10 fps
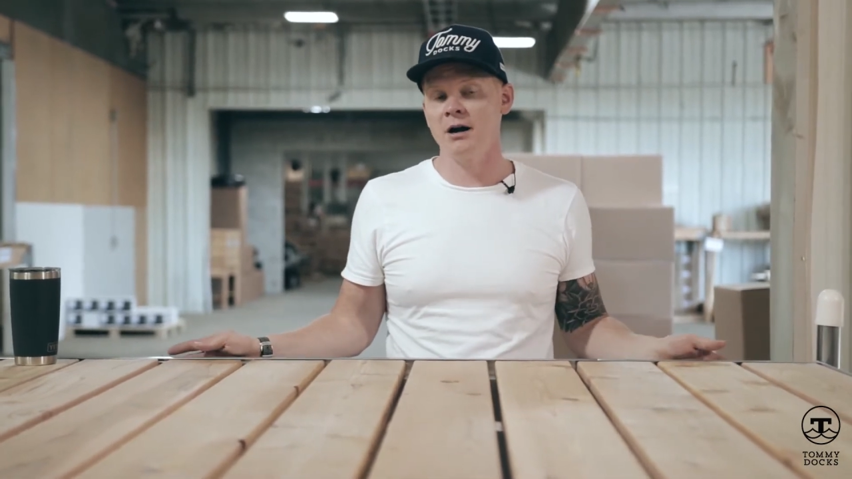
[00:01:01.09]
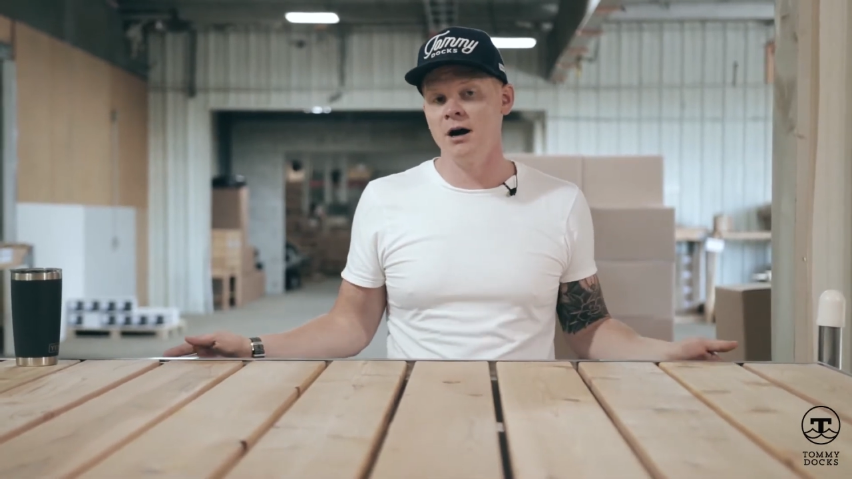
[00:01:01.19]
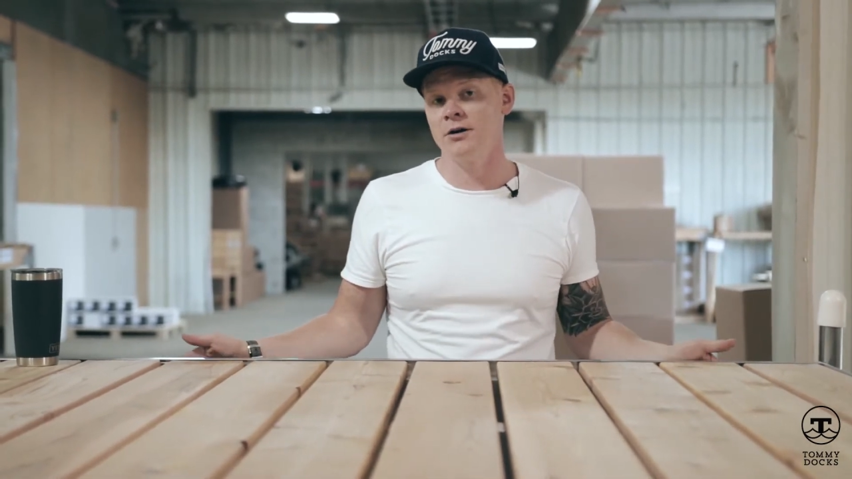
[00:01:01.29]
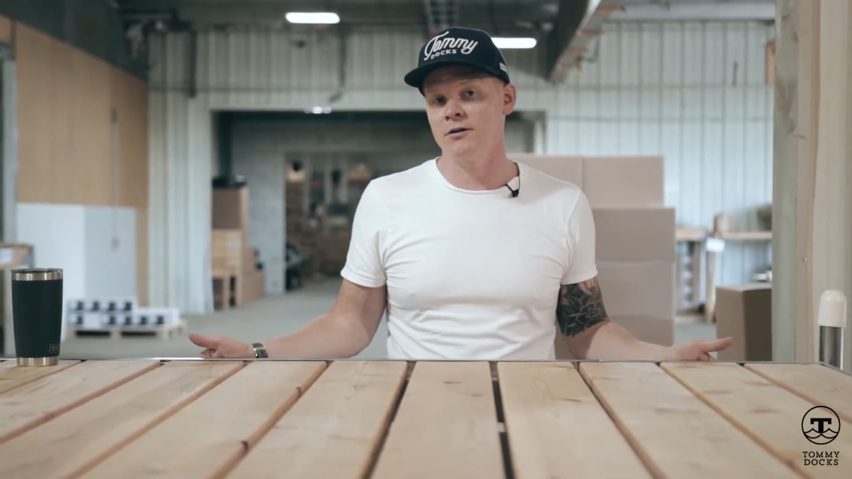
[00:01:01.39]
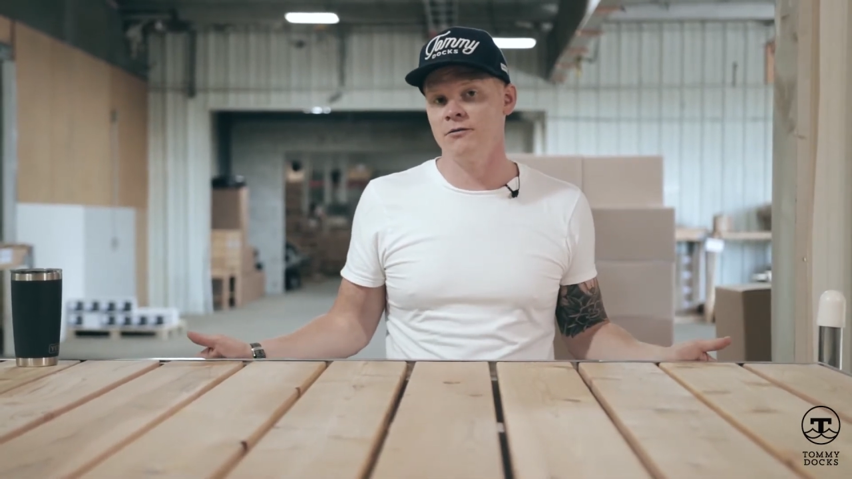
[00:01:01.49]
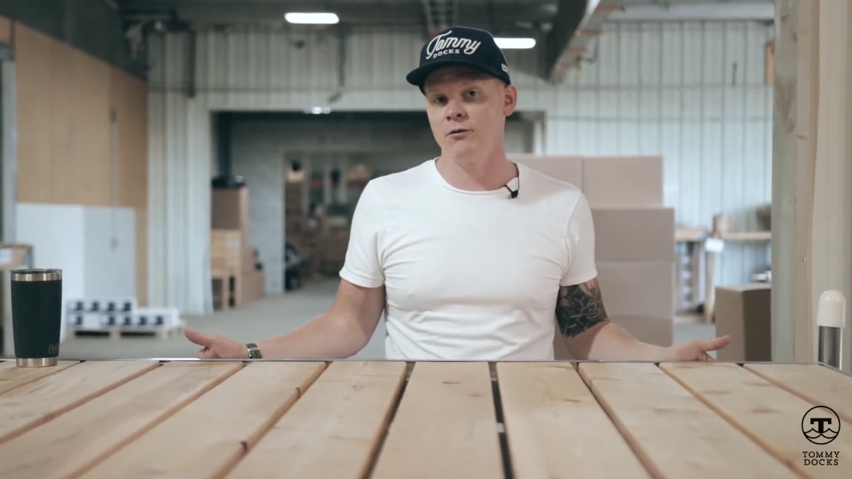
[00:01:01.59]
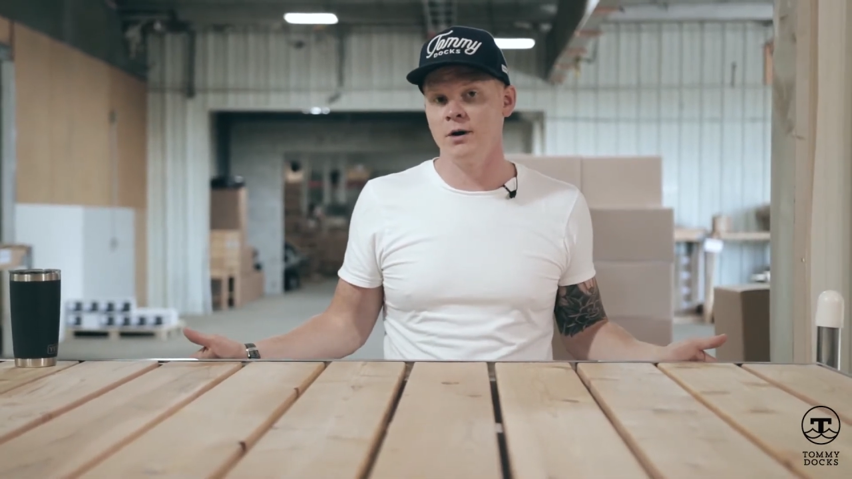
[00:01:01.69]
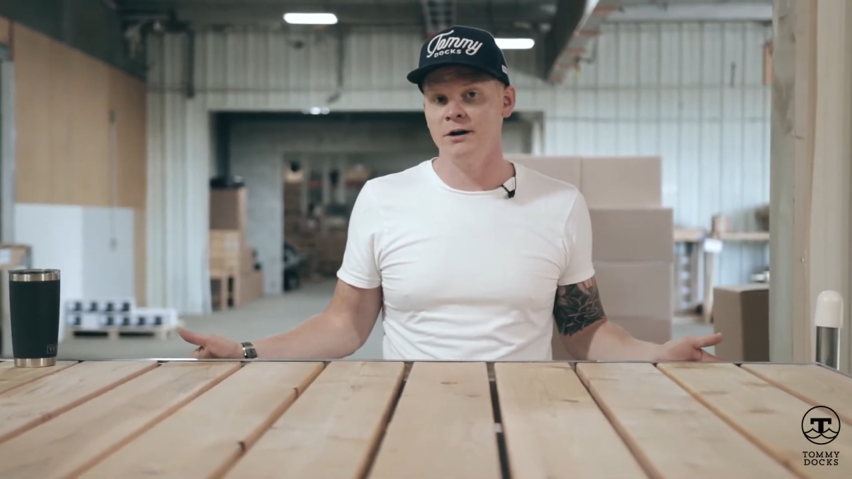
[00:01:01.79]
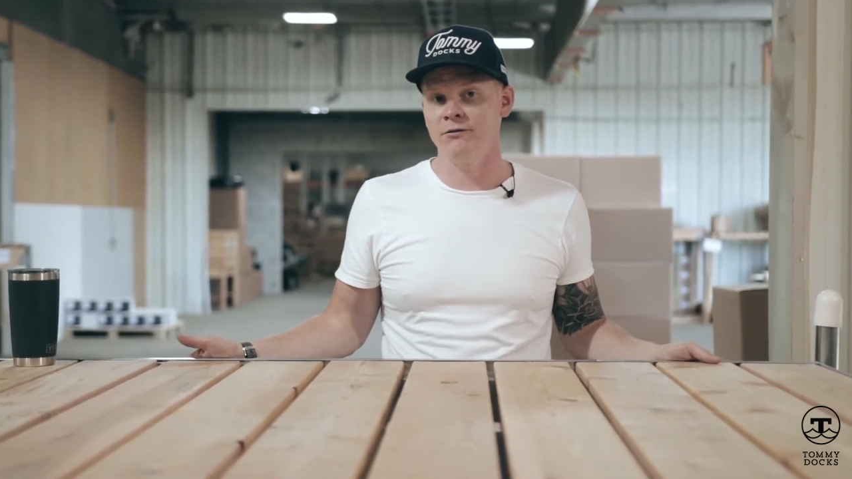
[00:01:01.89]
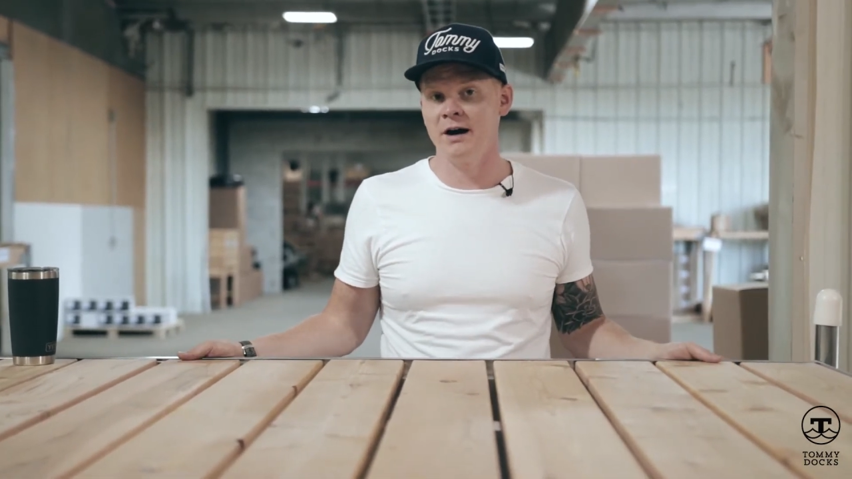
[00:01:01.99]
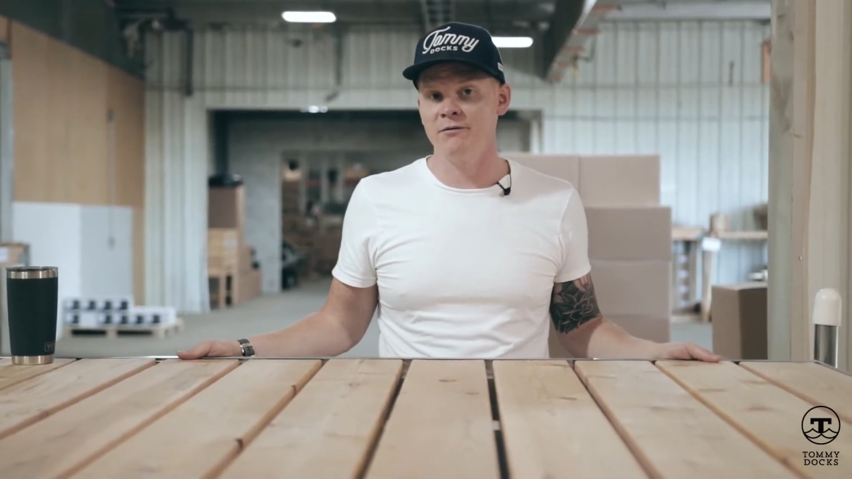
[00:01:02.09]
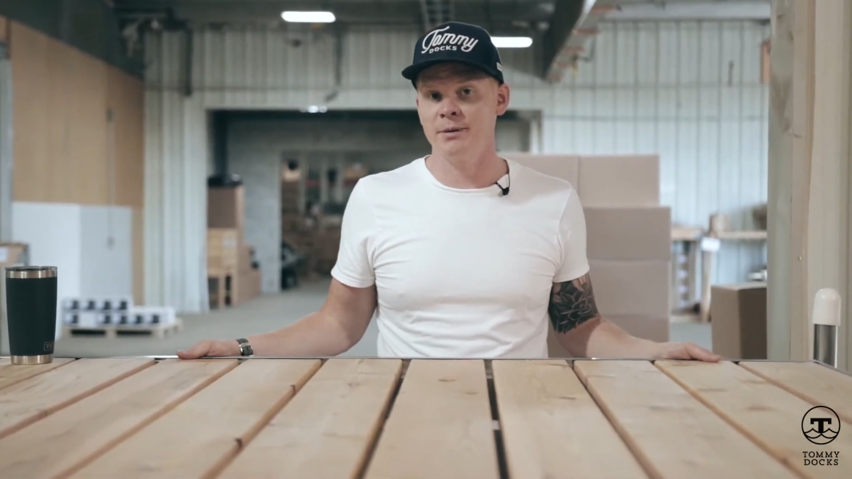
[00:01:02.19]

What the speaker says: 145